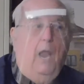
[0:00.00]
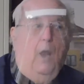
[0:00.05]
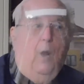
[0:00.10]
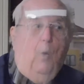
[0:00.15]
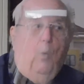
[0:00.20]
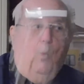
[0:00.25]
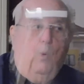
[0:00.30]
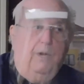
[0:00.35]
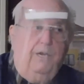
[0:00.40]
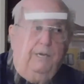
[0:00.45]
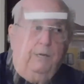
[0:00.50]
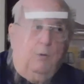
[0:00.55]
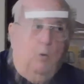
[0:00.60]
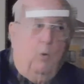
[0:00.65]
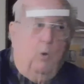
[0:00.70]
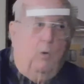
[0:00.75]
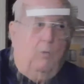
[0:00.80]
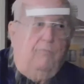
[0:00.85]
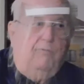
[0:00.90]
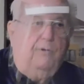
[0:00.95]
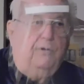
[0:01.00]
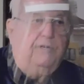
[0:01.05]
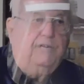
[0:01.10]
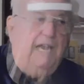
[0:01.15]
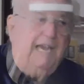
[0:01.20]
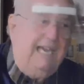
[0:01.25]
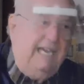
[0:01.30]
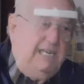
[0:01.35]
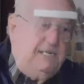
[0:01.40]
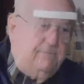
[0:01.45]
When you go over to
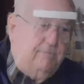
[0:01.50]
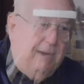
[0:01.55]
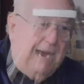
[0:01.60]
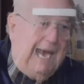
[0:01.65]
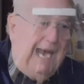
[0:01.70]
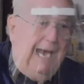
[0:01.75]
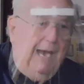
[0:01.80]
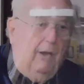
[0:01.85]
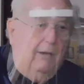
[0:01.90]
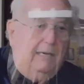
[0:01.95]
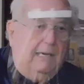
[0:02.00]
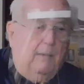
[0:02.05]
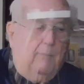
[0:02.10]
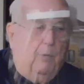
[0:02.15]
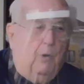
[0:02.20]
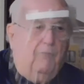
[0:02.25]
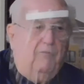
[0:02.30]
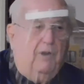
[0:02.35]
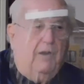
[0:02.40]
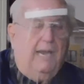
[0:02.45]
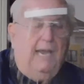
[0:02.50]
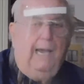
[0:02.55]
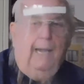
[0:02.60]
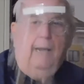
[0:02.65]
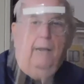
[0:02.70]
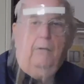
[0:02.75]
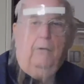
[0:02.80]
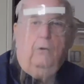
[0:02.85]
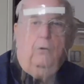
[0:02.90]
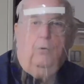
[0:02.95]
East Bay, or come over
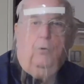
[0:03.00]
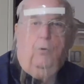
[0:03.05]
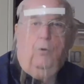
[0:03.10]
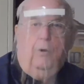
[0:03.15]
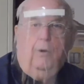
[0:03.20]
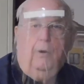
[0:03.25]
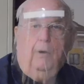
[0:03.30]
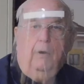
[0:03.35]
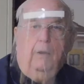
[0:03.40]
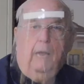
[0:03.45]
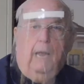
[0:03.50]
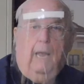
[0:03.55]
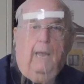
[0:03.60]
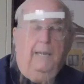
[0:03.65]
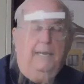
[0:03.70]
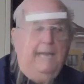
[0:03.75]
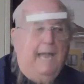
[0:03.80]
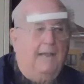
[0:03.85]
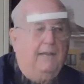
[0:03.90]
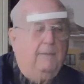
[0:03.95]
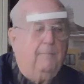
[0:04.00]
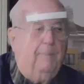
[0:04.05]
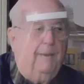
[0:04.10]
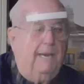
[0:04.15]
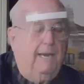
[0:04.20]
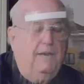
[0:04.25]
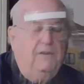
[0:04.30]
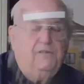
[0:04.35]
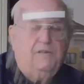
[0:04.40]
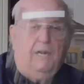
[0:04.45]
here, or down the
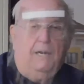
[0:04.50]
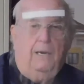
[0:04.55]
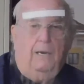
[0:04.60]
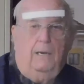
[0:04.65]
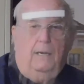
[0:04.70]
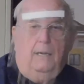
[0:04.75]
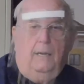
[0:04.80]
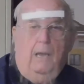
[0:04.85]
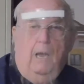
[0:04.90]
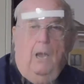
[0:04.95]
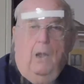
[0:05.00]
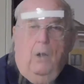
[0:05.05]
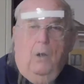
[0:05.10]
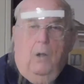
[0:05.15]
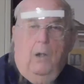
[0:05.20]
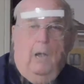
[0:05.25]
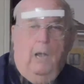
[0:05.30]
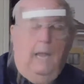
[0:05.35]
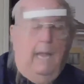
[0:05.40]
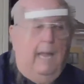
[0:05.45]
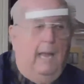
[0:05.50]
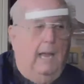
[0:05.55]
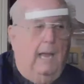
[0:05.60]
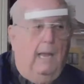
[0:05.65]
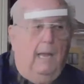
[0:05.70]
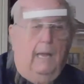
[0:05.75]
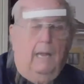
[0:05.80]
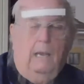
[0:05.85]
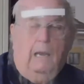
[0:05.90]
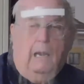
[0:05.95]
peninsula,
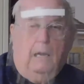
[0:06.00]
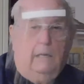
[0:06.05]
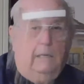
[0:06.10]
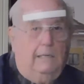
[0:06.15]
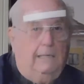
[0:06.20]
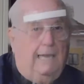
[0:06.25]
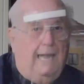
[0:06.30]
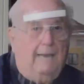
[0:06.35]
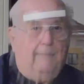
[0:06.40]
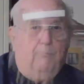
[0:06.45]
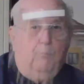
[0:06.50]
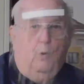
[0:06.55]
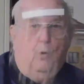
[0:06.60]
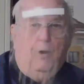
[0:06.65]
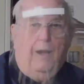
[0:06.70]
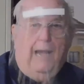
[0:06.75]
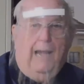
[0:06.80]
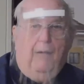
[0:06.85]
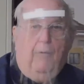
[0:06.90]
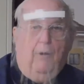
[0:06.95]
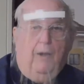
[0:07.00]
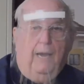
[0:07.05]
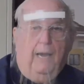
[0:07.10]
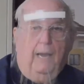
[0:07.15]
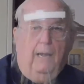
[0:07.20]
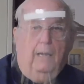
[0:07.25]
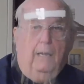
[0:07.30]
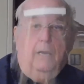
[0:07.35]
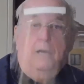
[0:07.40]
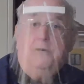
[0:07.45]
a lot more
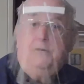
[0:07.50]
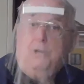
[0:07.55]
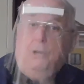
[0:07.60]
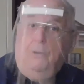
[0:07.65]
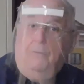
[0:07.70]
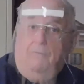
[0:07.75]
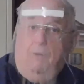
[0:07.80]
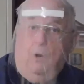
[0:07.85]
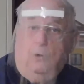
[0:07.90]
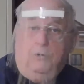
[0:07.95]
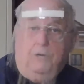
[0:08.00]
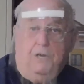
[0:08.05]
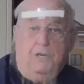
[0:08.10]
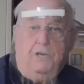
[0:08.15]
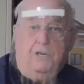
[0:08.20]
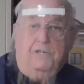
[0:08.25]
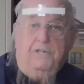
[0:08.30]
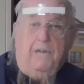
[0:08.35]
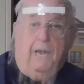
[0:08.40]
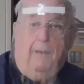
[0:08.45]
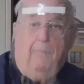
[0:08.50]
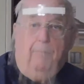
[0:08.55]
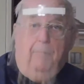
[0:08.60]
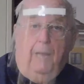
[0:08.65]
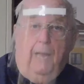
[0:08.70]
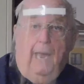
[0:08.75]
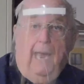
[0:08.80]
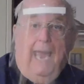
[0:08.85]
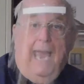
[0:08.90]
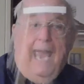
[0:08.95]
area, so the voltage is up.
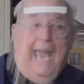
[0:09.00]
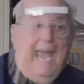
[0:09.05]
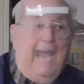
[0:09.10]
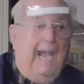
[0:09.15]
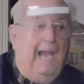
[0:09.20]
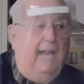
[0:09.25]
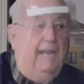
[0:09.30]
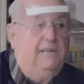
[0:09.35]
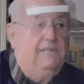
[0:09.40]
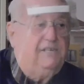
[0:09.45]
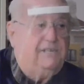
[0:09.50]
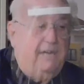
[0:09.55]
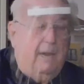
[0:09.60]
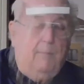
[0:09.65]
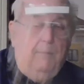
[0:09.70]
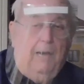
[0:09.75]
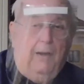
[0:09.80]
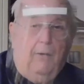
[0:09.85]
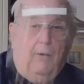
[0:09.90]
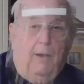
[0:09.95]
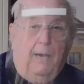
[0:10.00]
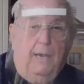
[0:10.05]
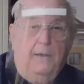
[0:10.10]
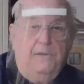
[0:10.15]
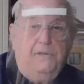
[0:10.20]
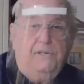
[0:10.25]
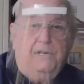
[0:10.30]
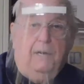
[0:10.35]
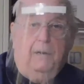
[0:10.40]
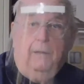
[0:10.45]
And in some
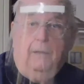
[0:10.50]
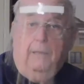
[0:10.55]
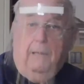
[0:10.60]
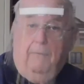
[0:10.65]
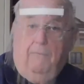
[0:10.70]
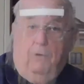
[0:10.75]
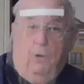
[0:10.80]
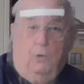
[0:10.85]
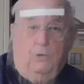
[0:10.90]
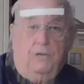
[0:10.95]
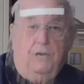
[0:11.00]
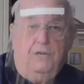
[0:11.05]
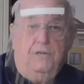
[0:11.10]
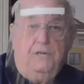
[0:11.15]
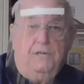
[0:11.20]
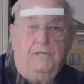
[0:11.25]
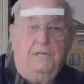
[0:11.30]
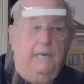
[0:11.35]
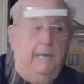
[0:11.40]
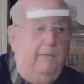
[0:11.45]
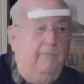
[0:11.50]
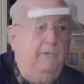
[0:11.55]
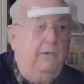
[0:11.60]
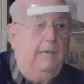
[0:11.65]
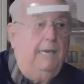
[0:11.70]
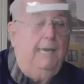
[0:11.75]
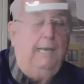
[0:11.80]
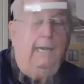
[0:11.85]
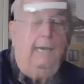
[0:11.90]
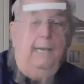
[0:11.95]
areas, the voltage is even
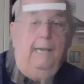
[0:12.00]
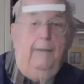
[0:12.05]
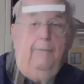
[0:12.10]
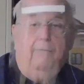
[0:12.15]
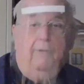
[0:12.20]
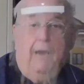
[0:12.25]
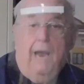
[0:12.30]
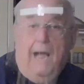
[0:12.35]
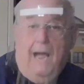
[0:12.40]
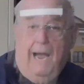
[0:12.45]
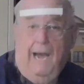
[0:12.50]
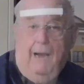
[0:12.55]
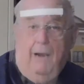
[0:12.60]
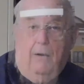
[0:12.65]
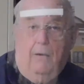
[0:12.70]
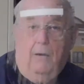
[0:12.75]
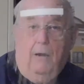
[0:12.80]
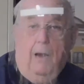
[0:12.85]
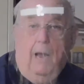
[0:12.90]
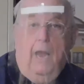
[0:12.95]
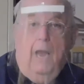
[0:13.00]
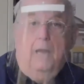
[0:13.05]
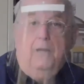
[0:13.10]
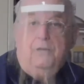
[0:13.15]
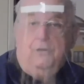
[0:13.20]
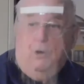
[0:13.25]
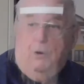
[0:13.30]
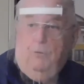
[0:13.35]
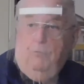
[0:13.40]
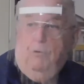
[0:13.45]
needed even higher,
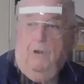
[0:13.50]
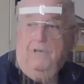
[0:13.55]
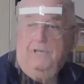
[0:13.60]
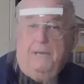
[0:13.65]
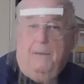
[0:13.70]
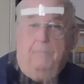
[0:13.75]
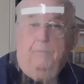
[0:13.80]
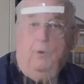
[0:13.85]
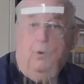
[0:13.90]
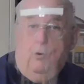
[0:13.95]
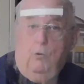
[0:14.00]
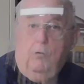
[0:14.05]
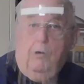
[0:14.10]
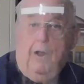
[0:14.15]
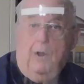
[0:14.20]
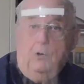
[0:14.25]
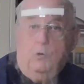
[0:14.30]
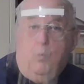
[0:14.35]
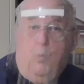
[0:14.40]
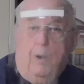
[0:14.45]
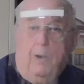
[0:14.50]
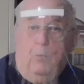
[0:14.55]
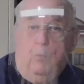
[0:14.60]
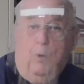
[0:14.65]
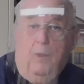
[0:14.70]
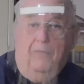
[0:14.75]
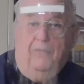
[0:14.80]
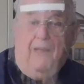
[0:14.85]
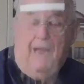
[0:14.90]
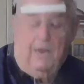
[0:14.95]
so it runs up to around
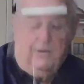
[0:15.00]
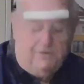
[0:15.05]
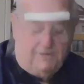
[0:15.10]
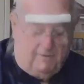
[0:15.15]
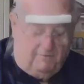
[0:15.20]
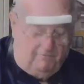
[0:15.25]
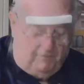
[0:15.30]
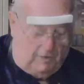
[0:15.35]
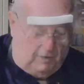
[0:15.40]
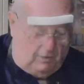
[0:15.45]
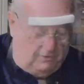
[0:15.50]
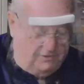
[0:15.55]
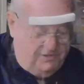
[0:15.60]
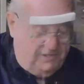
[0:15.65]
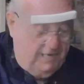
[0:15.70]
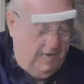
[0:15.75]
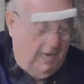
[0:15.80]
21,000 volts.